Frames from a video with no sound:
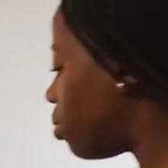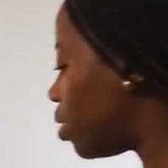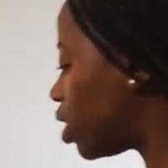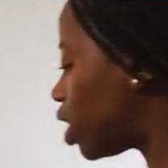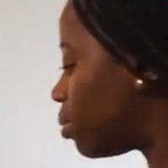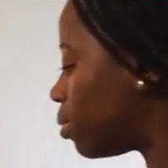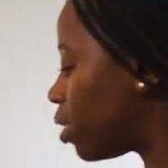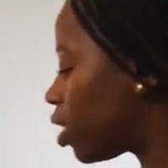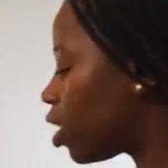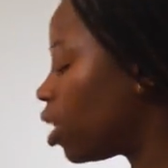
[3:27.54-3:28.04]
what
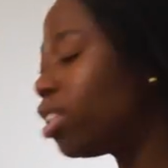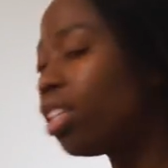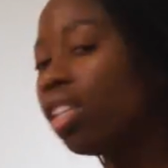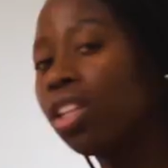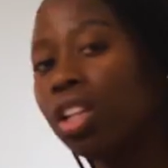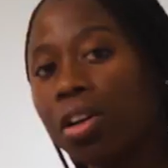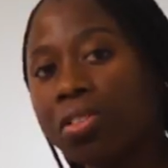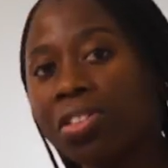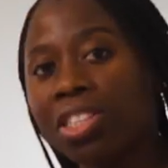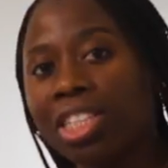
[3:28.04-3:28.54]
you might call the
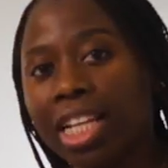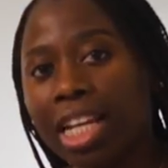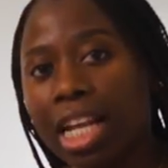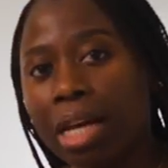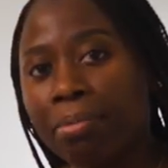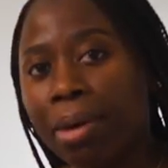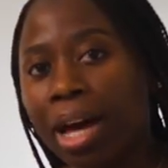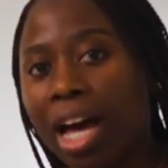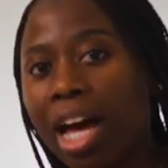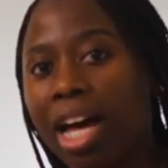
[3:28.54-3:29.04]
love seat
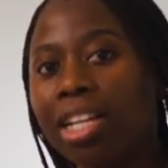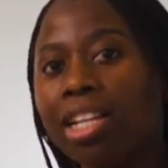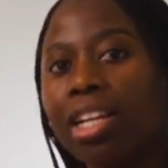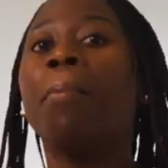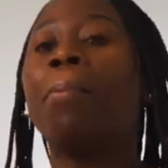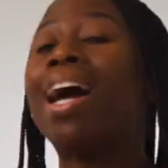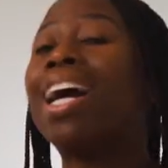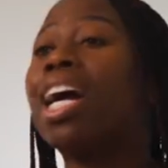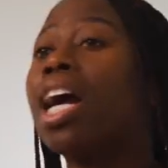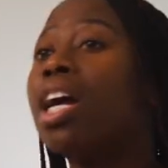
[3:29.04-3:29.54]
that I bought.
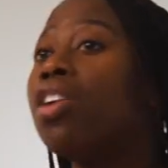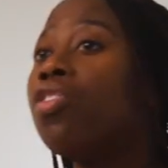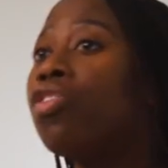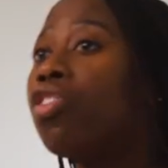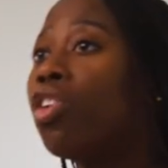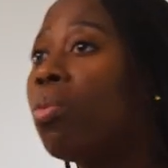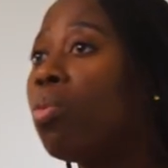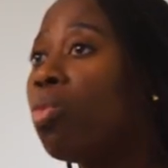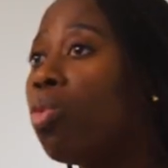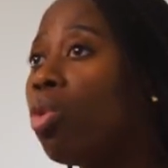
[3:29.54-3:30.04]
I got it
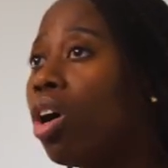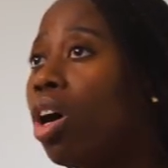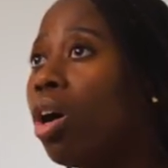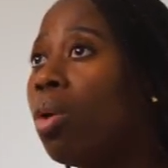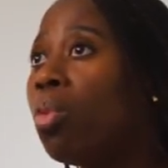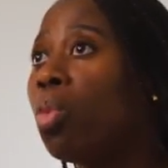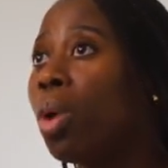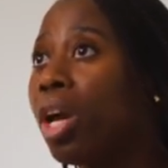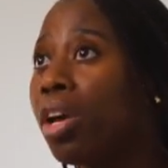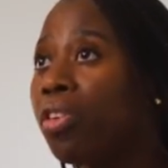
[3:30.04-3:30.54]
from
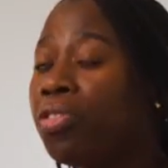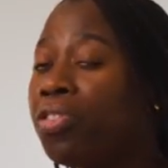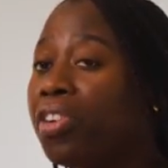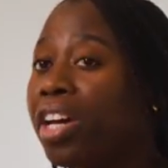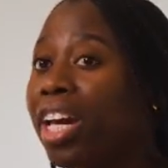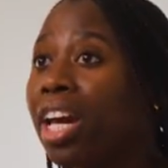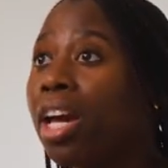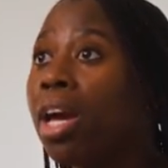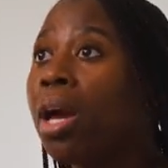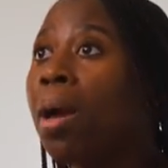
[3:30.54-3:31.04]
uh,
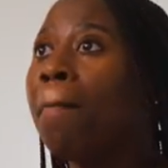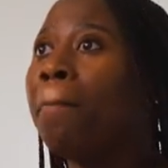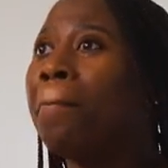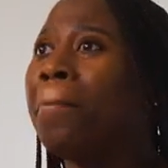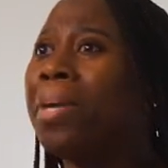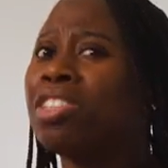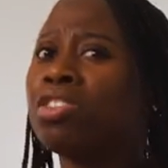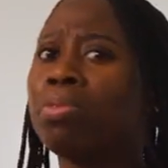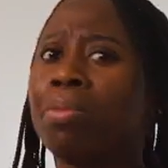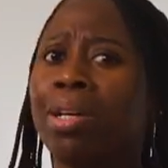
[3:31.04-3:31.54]
Wayfair,
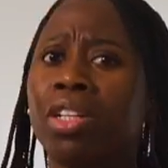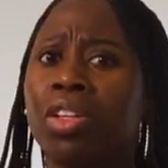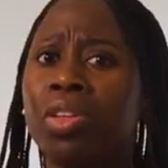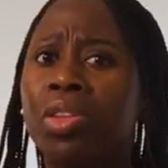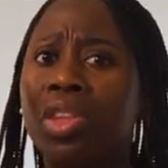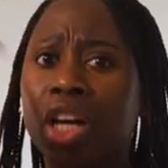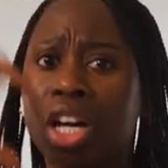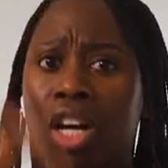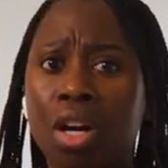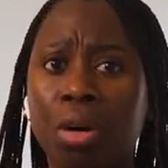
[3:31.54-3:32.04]
but it's from
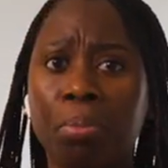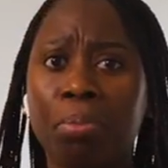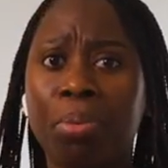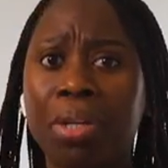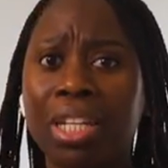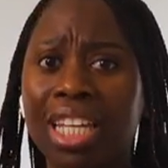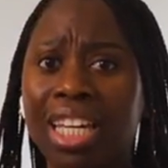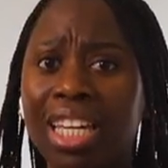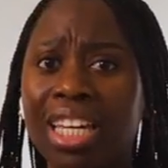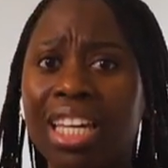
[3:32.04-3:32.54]
another
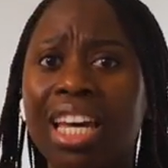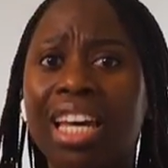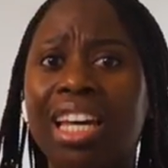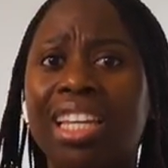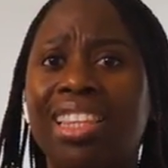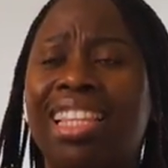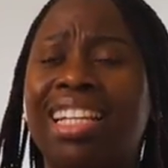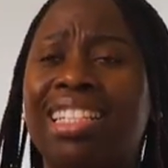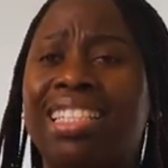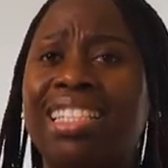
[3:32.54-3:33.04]
company
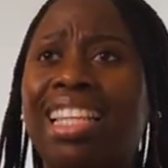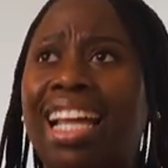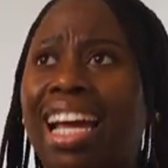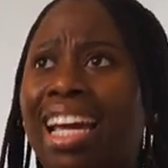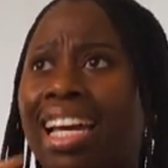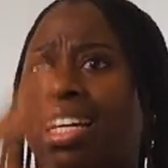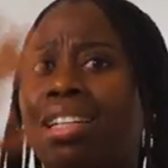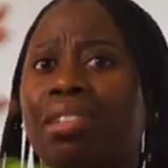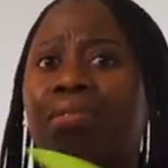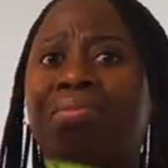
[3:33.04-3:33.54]
that's
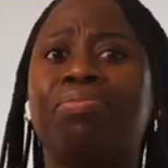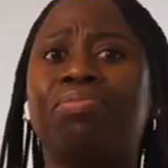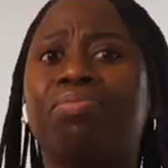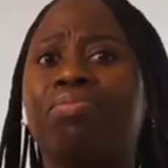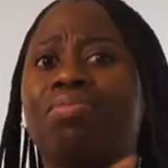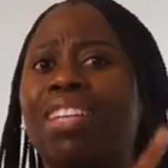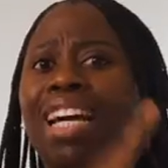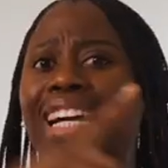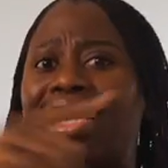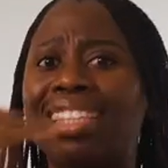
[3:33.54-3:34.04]
like
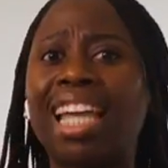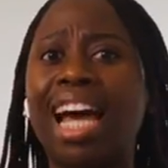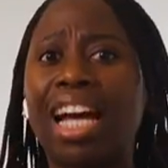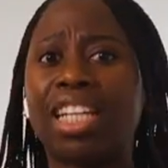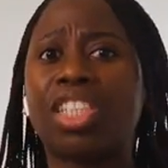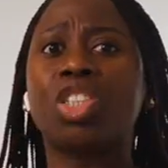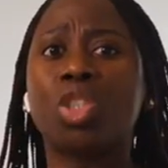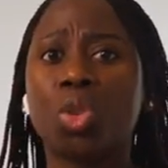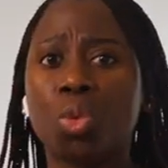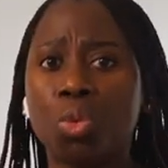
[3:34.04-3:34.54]

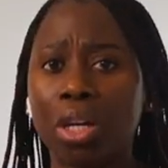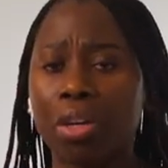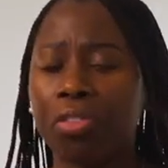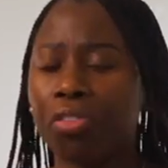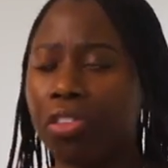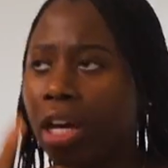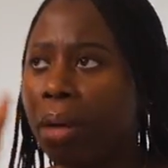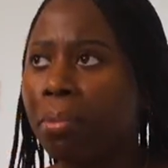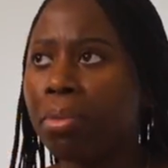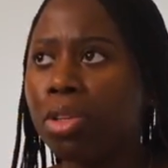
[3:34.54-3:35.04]
attached to
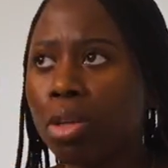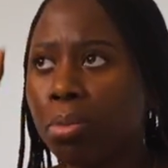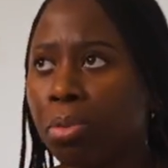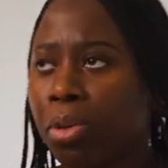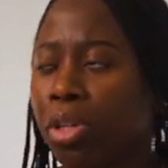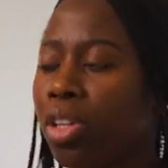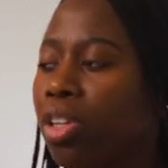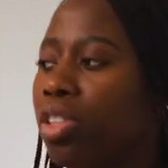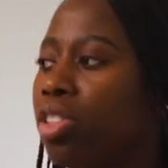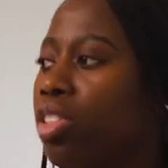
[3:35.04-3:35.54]
Wayfair. I'm gonna put
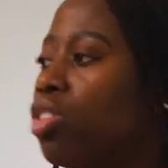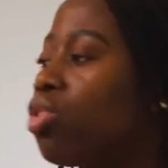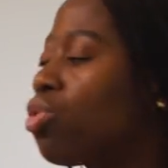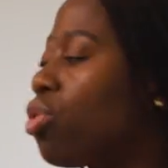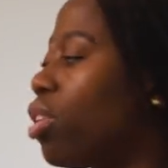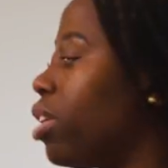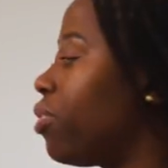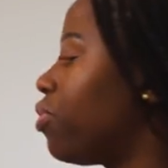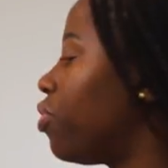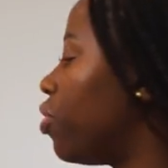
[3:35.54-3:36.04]
it on the
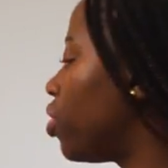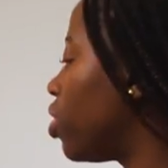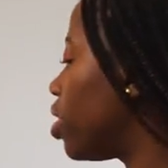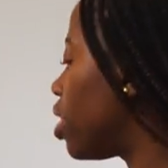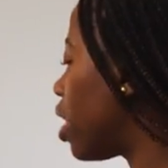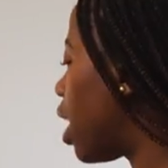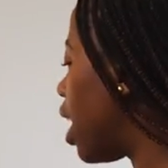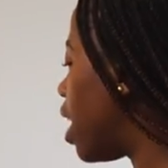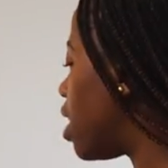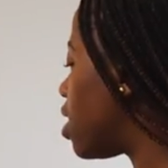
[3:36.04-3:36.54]
screen for you
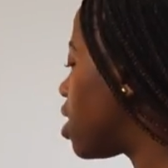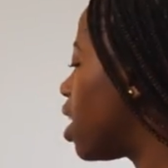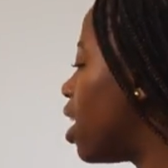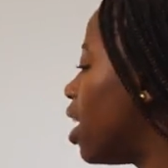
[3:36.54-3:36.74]
guys.